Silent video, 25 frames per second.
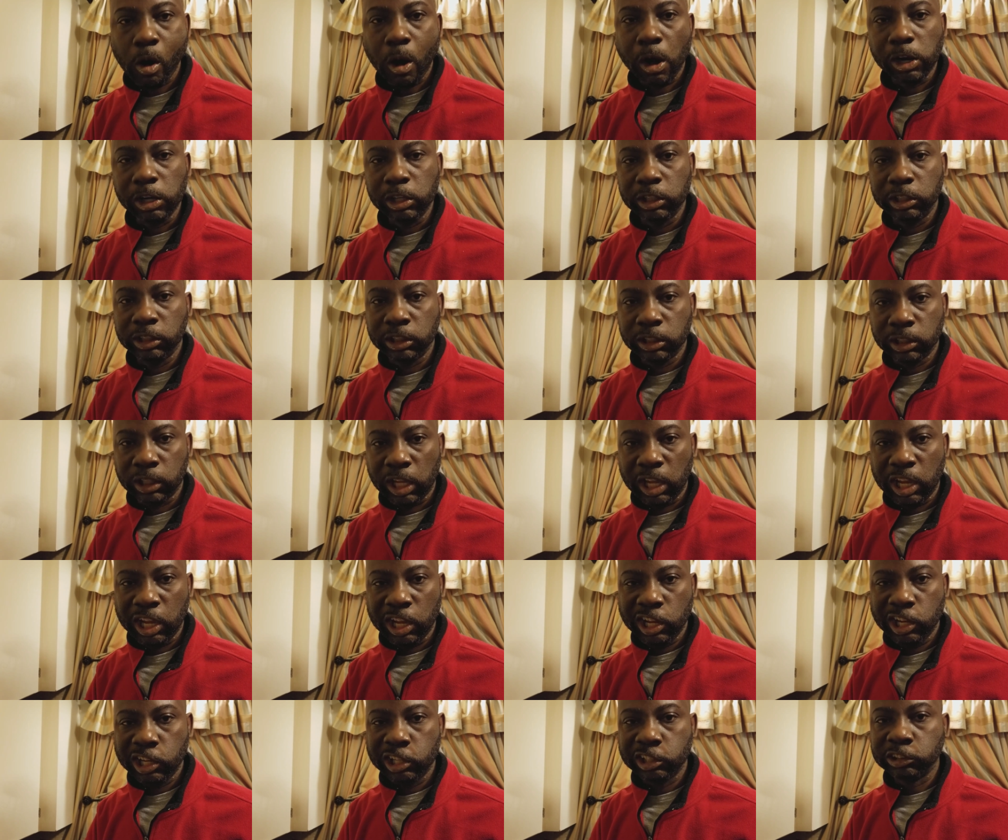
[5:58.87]
and the
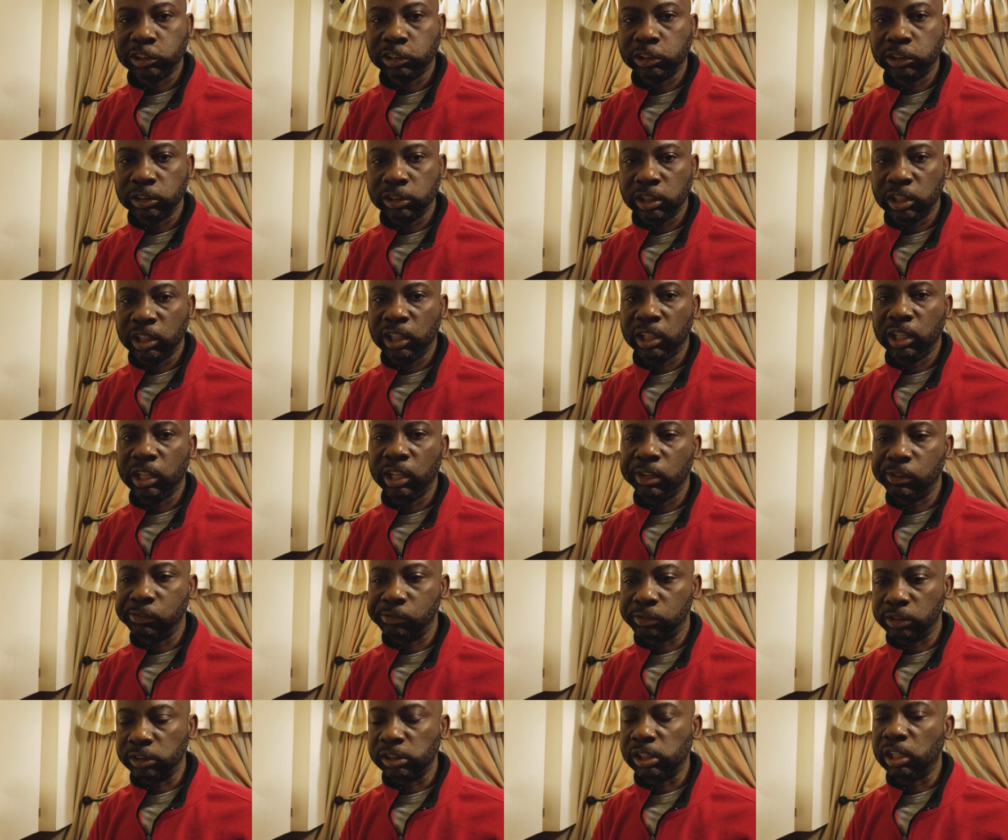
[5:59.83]
eggs, mm-hmm. it
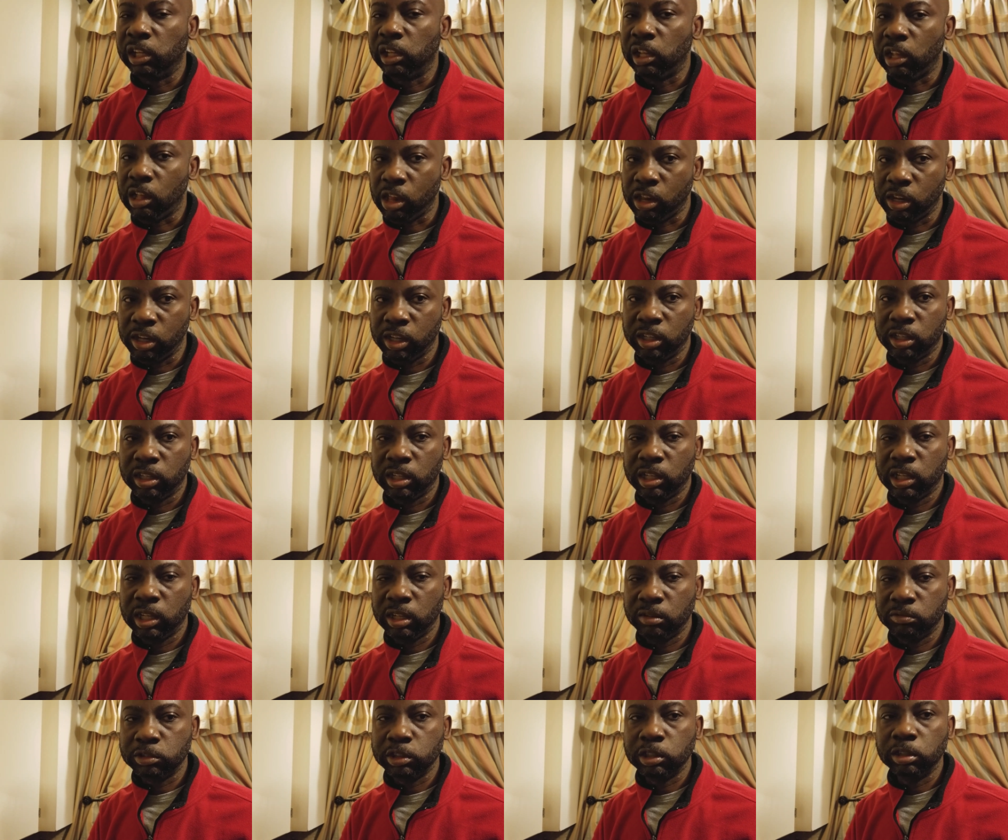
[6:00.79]
gives it, it
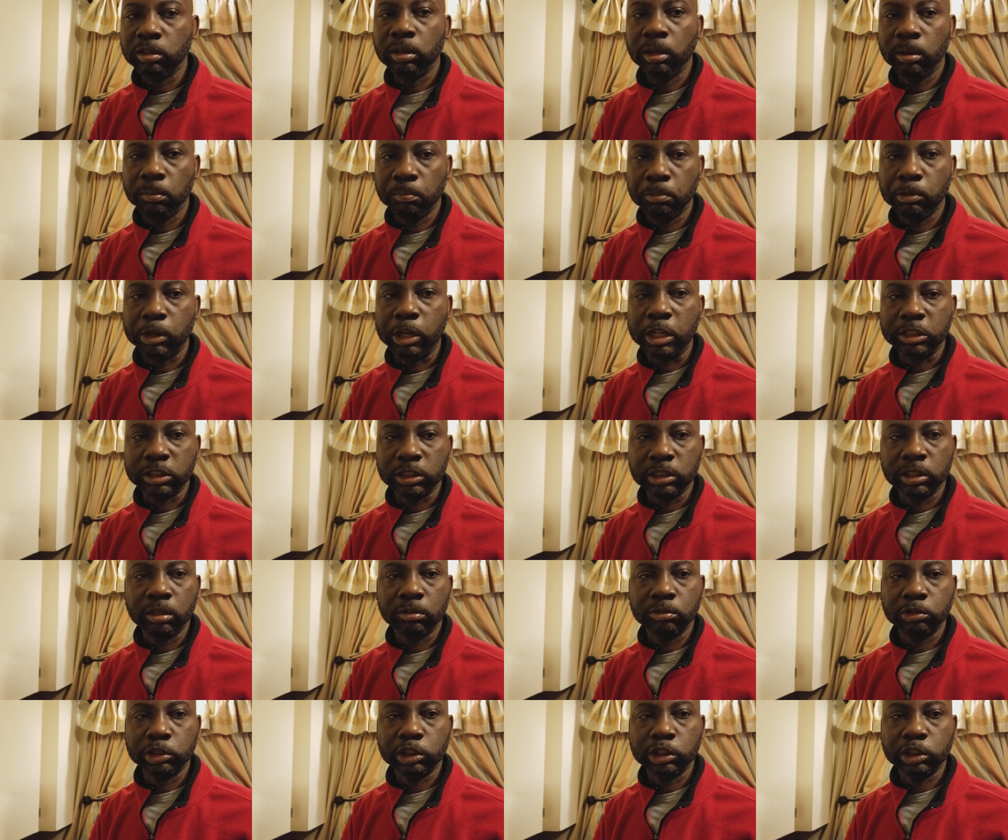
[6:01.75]
gives you the impression of